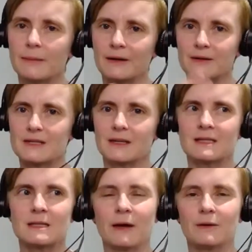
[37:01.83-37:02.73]

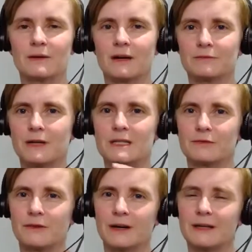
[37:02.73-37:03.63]
It's about kind of
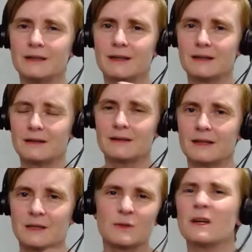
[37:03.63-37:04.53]
redefining
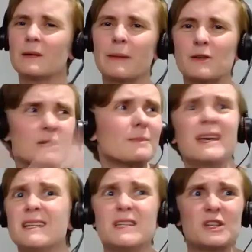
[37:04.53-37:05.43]
so it's not about just
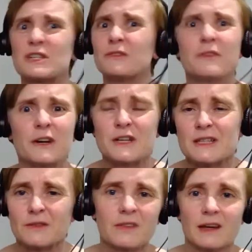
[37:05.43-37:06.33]
making digital
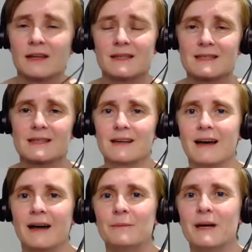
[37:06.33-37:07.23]
versions of things.
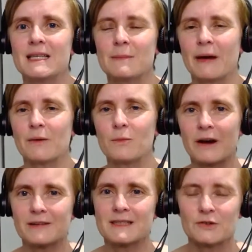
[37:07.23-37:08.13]
It's about
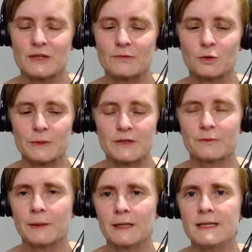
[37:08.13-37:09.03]
where is the
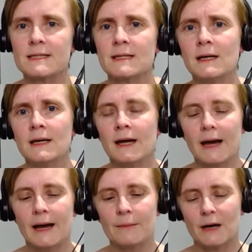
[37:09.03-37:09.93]
transformative piece.
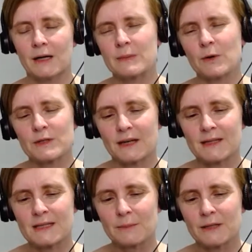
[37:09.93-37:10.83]
I suppose
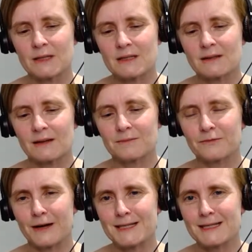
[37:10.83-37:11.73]
that's the bit that
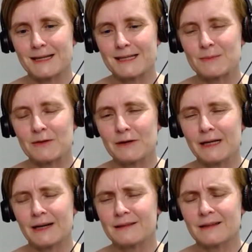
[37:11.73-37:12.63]
fascinates me
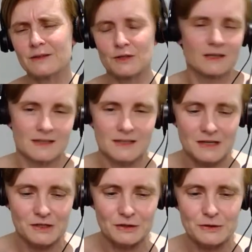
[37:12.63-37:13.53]
really. I think just because it's
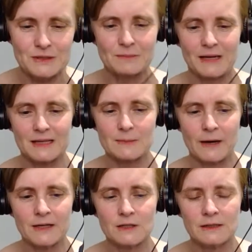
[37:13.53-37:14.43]
digital doesn't mean it's
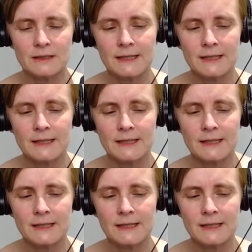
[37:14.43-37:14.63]
better.